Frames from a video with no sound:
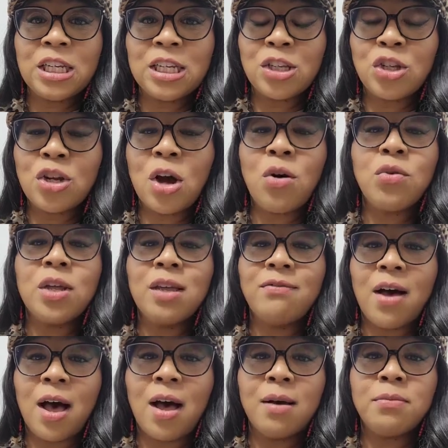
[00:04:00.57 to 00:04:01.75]
Just don't give
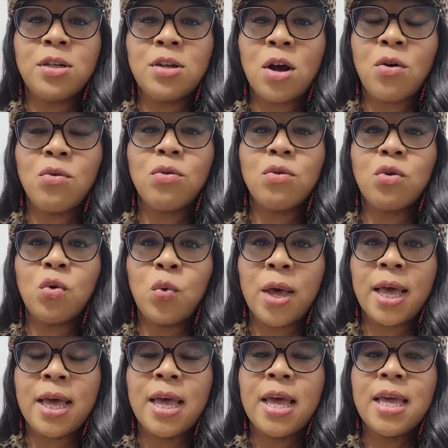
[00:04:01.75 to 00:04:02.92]
up. Don't
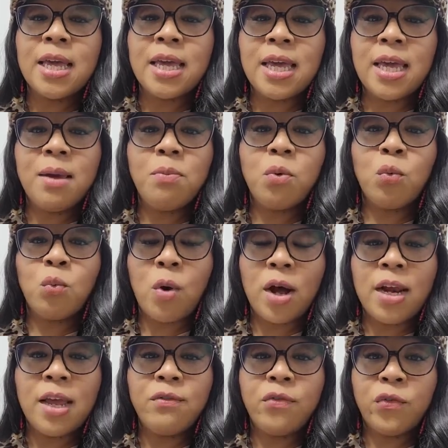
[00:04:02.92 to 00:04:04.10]
quit. Keep
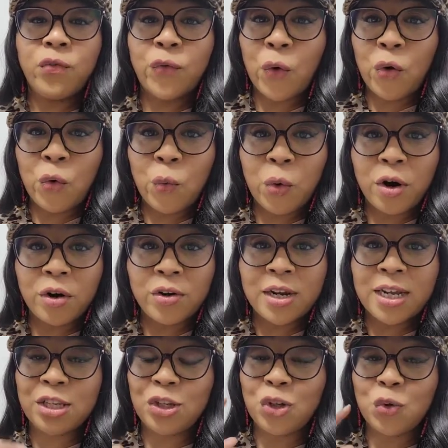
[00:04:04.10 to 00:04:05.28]
running forward.
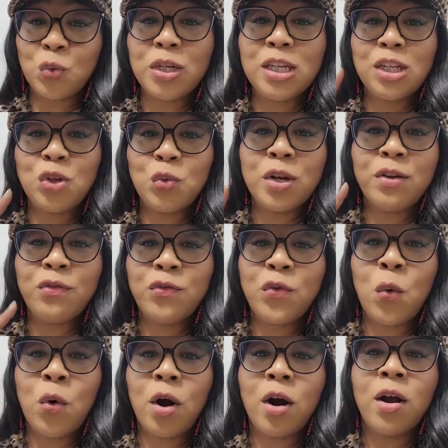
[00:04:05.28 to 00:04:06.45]
It's
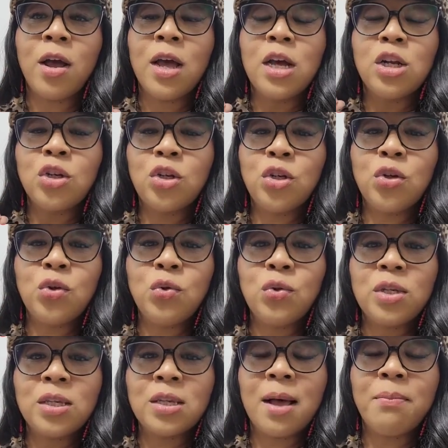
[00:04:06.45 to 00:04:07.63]
2024. Do
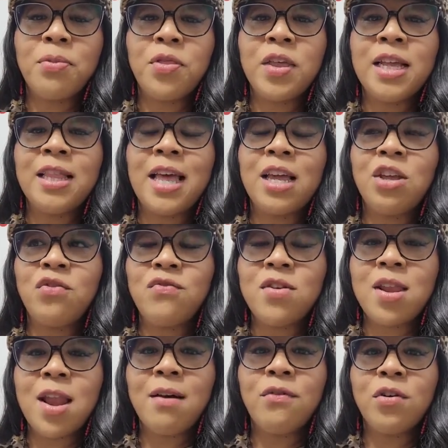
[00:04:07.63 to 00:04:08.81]
something that you've
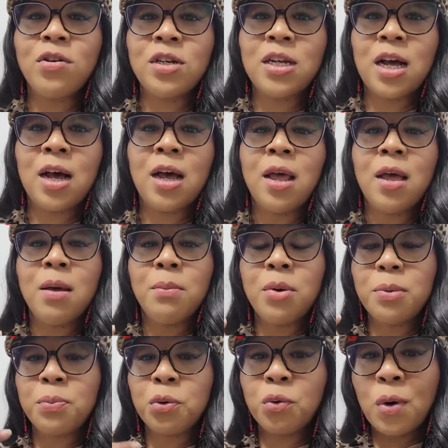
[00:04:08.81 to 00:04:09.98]
never done.
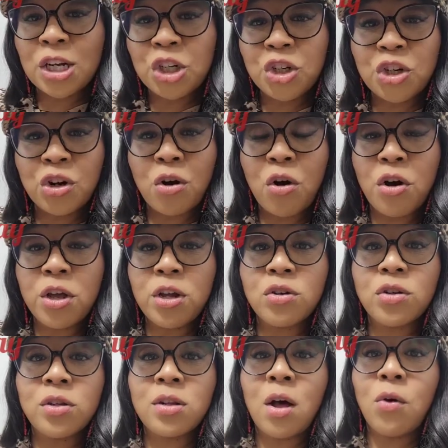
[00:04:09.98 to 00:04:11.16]
Put pressure on your
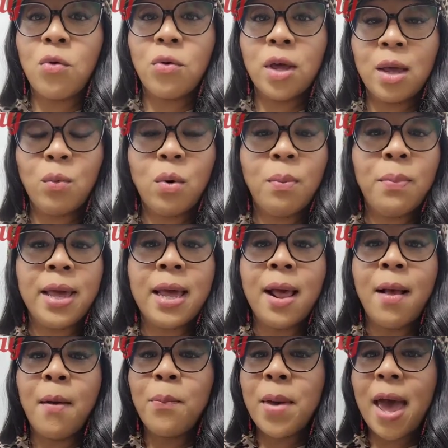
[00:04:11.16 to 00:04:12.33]
soul. It will be
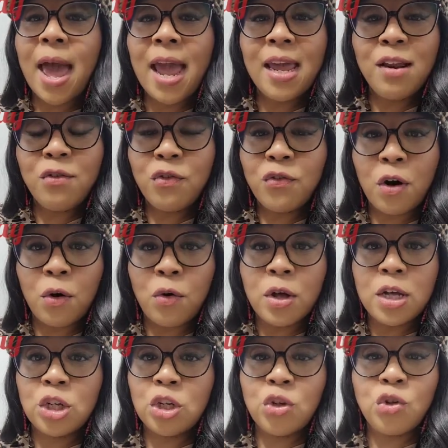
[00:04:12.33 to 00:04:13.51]
painful
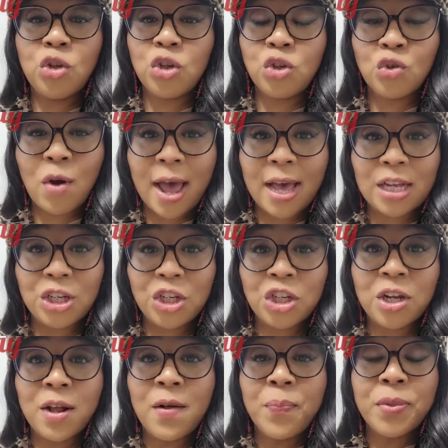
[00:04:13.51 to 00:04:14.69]
to stretch.